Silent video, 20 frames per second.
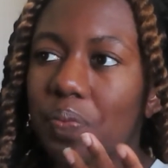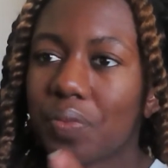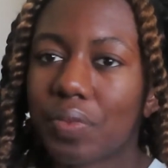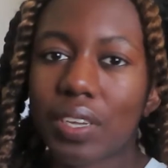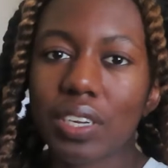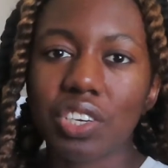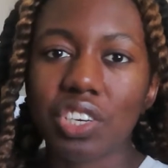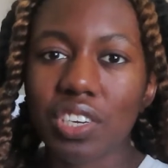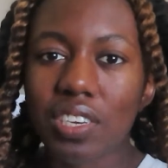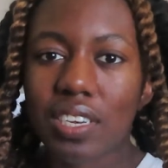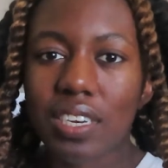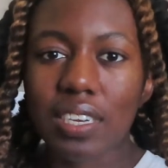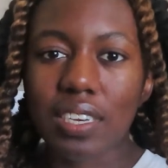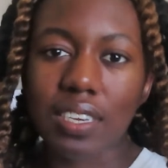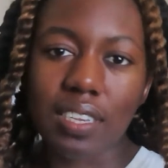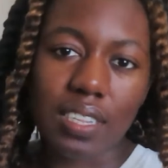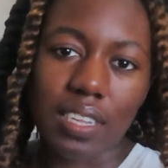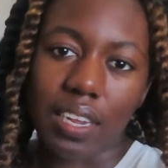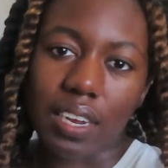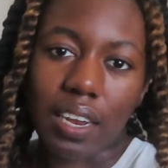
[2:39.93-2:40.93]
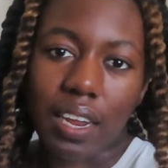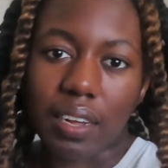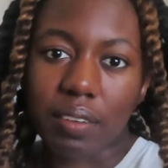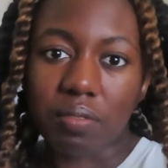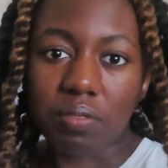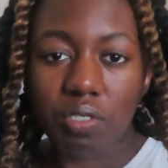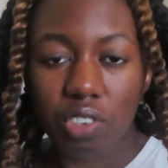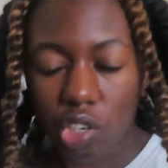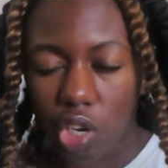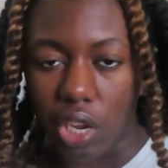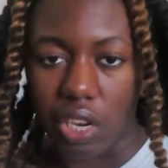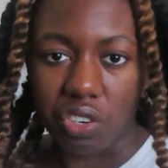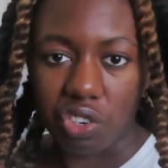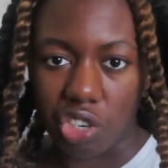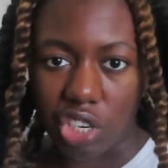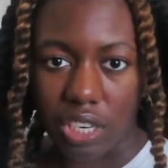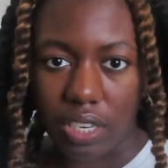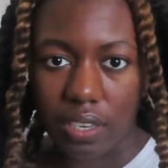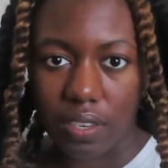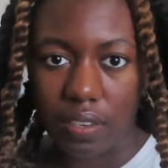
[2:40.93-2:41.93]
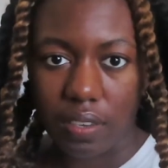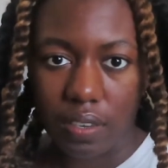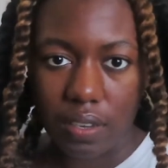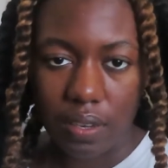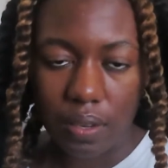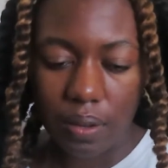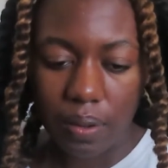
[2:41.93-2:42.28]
It just is that life changes.